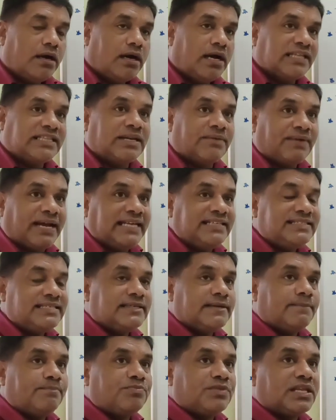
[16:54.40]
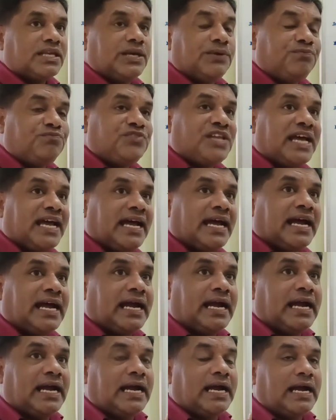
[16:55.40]
Otherwise, if
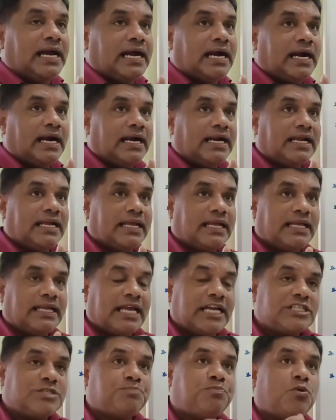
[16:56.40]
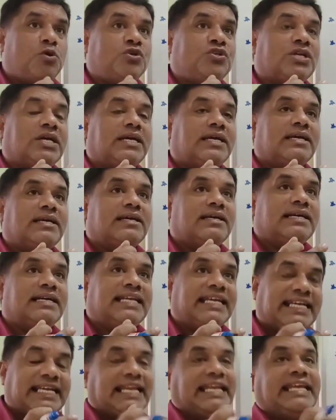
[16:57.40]
the export
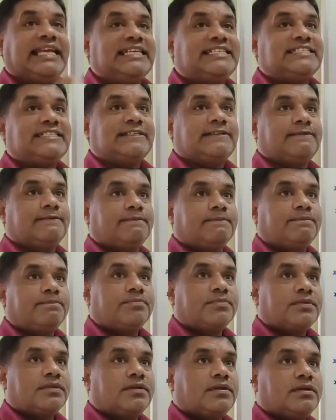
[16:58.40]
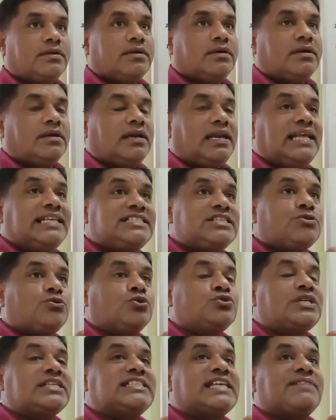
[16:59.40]
decrease, less
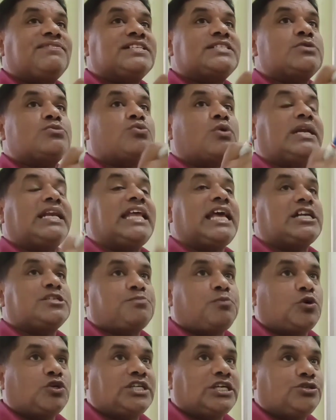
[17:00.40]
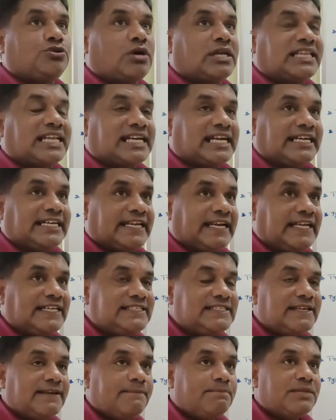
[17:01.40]
goods and services only exported to other
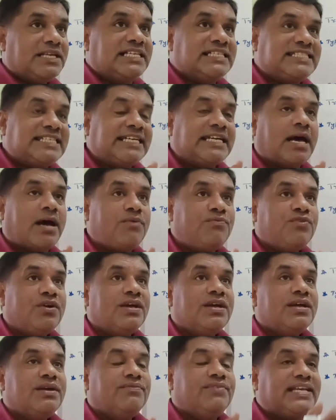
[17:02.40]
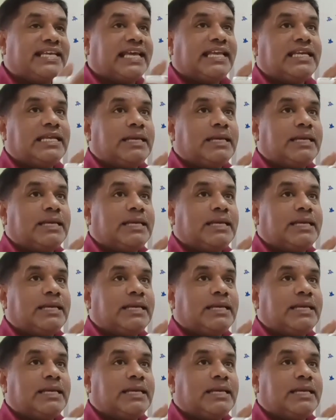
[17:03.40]
countries, instead of we can